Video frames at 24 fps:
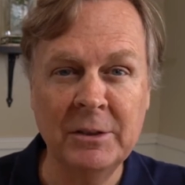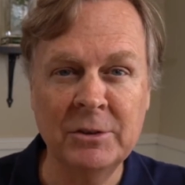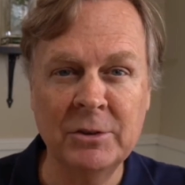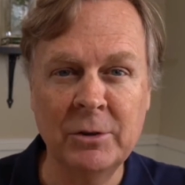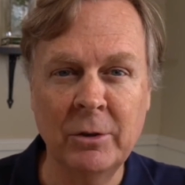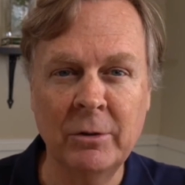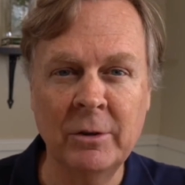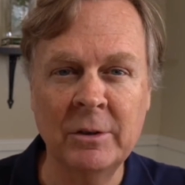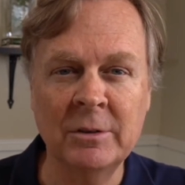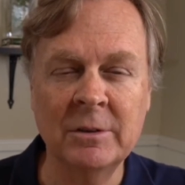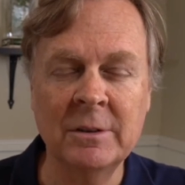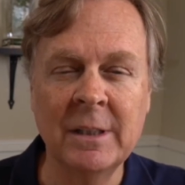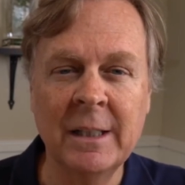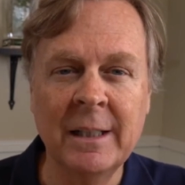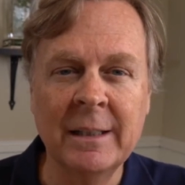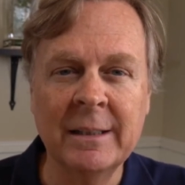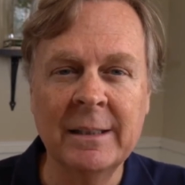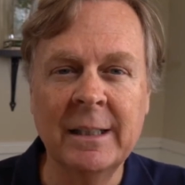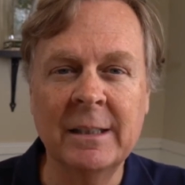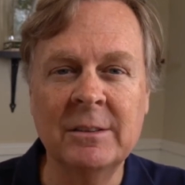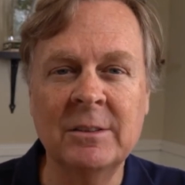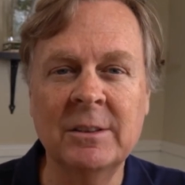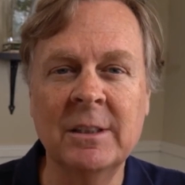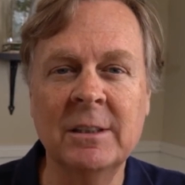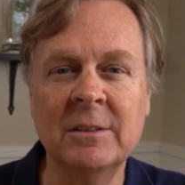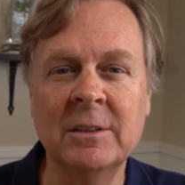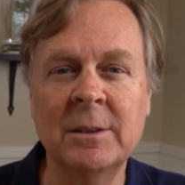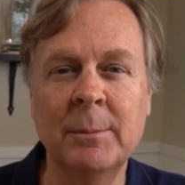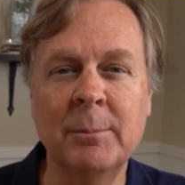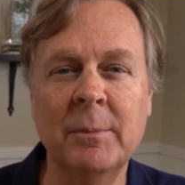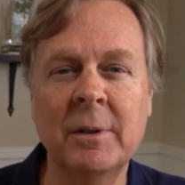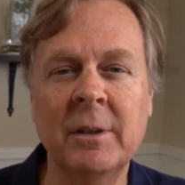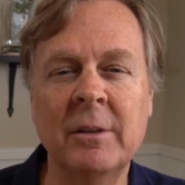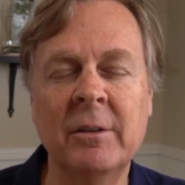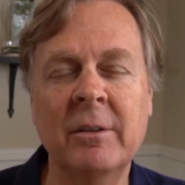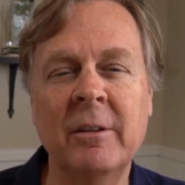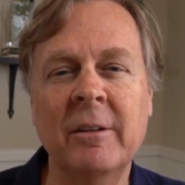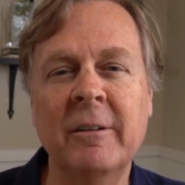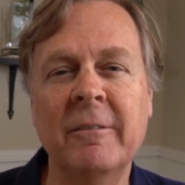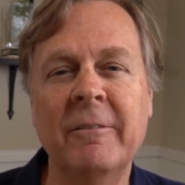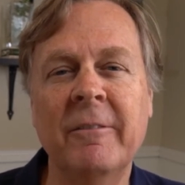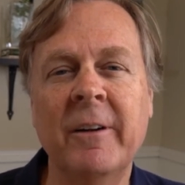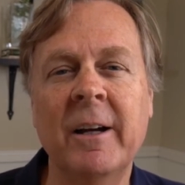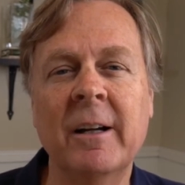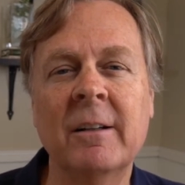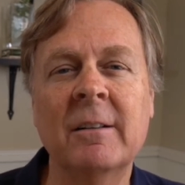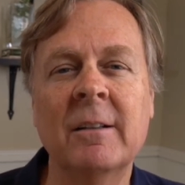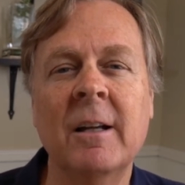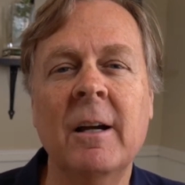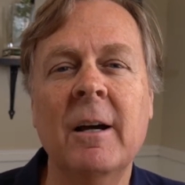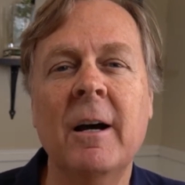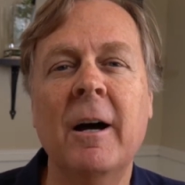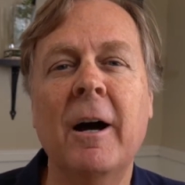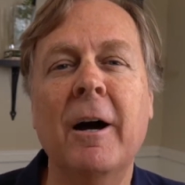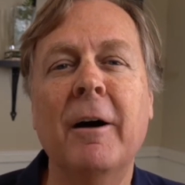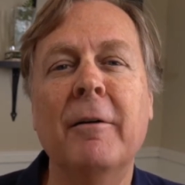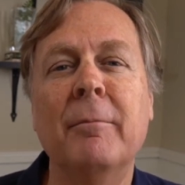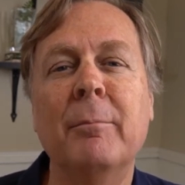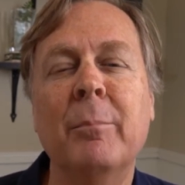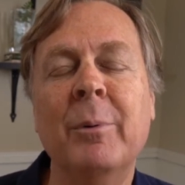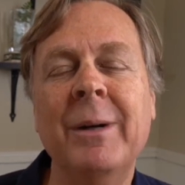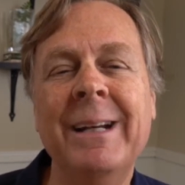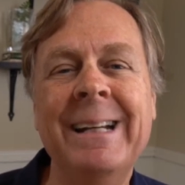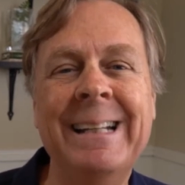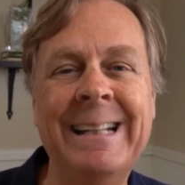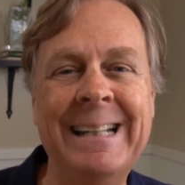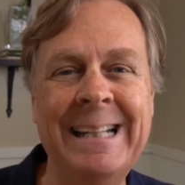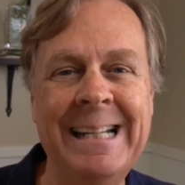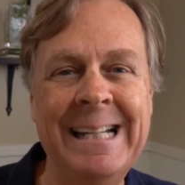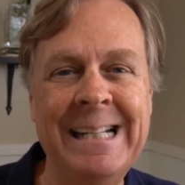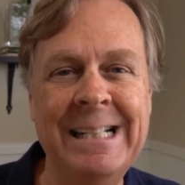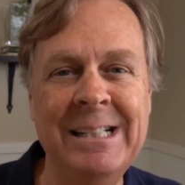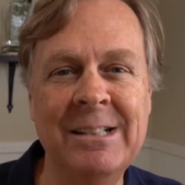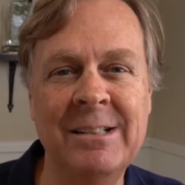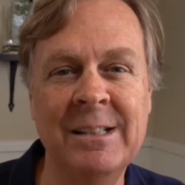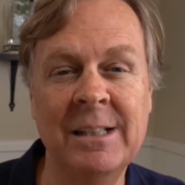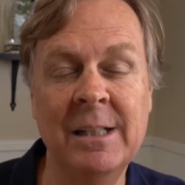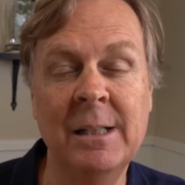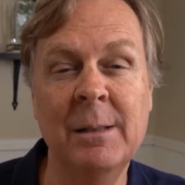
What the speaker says: owners that says something to the effect of breathe easy,